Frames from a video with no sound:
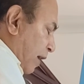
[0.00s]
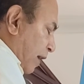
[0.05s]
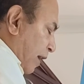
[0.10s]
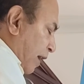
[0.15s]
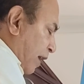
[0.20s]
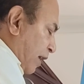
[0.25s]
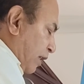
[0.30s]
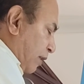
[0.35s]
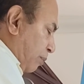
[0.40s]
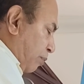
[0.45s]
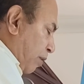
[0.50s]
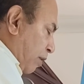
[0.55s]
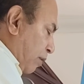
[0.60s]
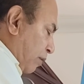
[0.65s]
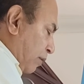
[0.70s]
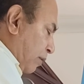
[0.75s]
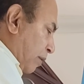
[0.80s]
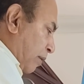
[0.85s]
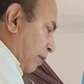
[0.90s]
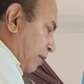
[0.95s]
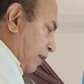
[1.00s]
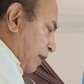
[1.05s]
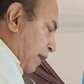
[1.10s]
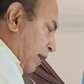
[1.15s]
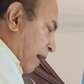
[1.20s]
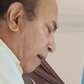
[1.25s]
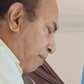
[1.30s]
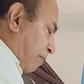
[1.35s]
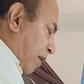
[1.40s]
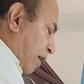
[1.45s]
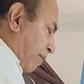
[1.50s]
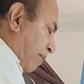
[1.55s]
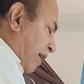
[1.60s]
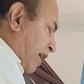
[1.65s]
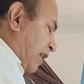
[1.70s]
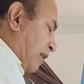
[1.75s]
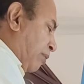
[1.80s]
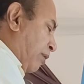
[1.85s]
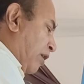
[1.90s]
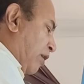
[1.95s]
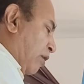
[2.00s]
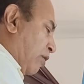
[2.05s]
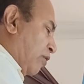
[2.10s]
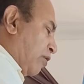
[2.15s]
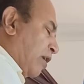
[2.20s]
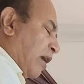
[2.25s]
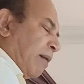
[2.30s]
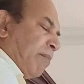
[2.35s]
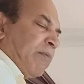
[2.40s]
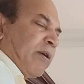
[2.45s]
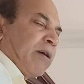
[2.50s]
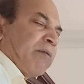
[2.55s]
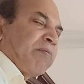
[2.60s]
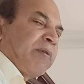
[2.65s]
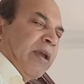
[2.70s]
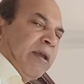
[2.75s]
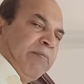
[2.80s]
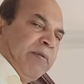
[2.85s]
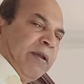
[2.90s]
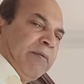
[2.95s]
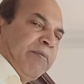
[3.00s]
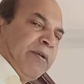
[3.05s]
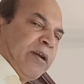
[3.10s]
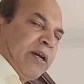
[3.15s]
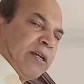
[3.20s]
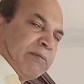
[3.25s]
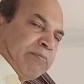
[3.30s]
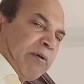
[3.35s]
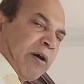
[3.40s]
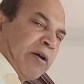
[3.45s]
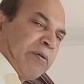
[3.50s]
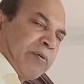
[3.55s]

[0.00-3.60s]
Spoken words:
HP the number of HP equal to number of kVA, because